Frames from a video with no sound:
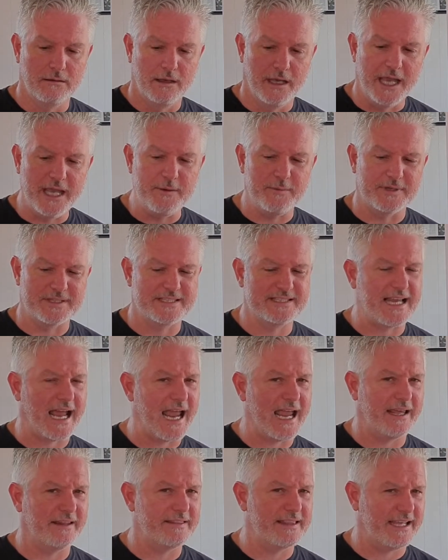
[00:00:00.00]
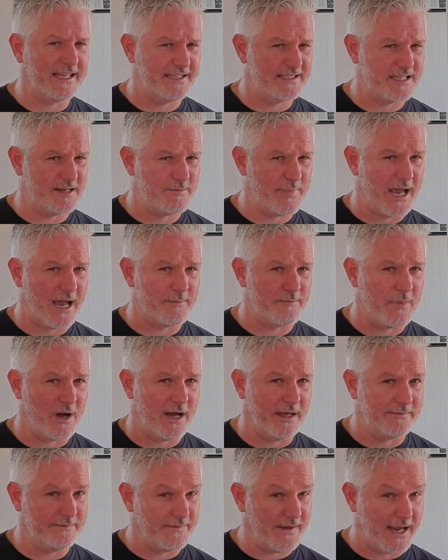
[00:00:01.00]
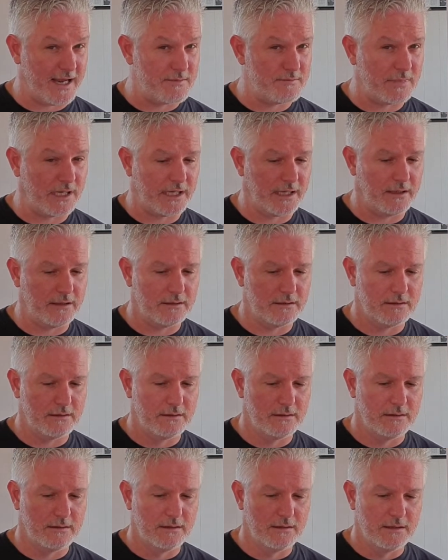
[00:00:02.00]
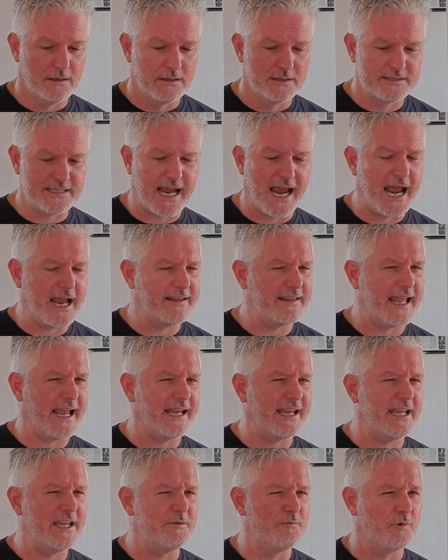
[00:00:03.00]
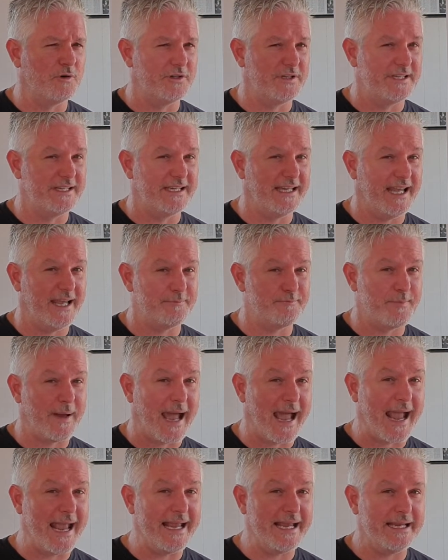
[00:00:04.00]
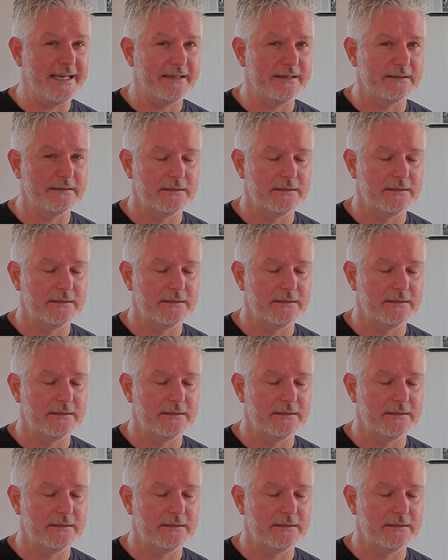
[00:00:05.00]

He was saying things about my family, saying that he wouldn't get paid.